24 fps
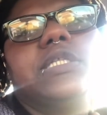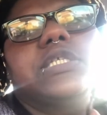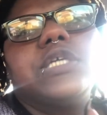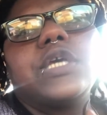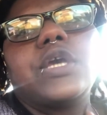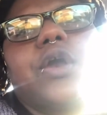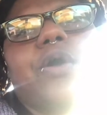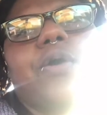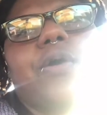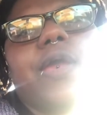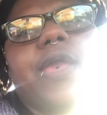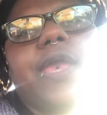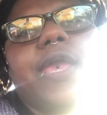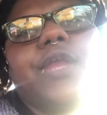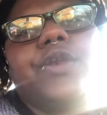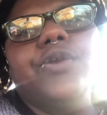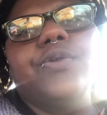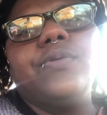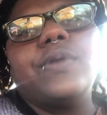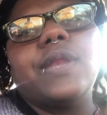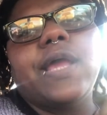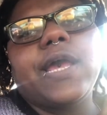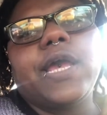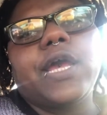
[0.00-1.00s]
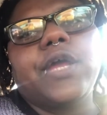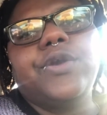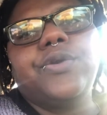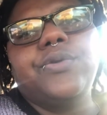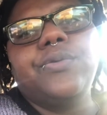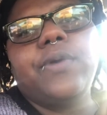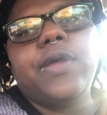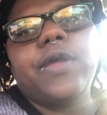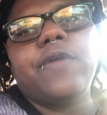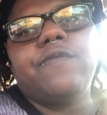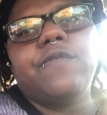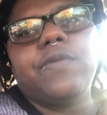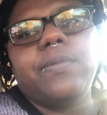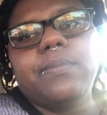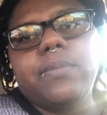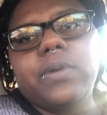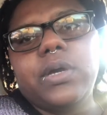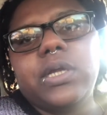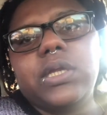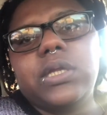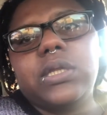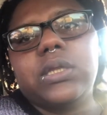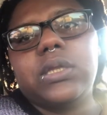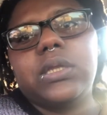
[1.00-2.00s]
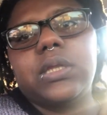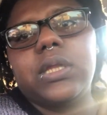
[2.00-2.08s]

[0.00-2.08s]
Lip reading: to go ahead and do like I do every month,